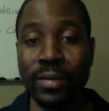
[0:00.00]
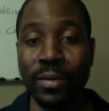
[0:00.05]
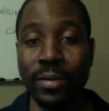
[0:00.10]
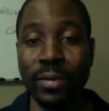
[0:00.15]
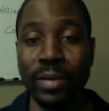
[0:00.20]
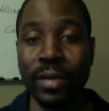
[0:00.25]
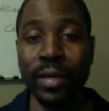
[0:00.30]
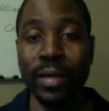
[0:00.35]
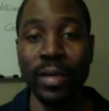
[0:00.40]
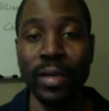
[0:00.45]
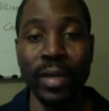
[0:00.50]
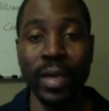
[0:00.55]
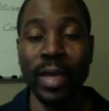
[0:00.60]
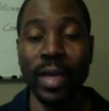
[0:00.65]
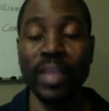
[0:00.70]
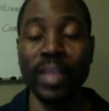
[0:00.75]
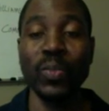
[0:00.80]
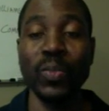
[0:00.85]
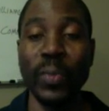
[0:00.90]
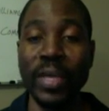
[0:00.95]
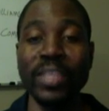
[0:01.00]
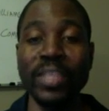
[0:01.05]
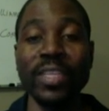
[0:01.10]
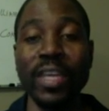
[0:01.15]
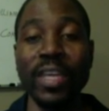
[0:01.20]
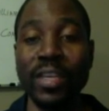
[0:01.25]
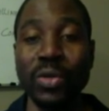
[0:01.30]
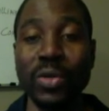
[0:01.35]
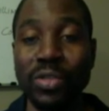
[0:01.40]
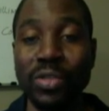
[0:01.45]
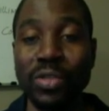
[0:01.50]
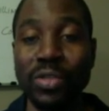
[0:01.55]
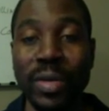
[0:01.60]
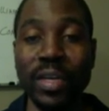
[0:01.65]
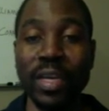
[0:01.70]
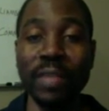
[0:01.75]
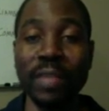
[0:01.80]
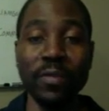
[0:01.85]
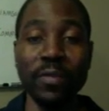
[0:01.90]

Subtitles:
Okay? Especially on social media.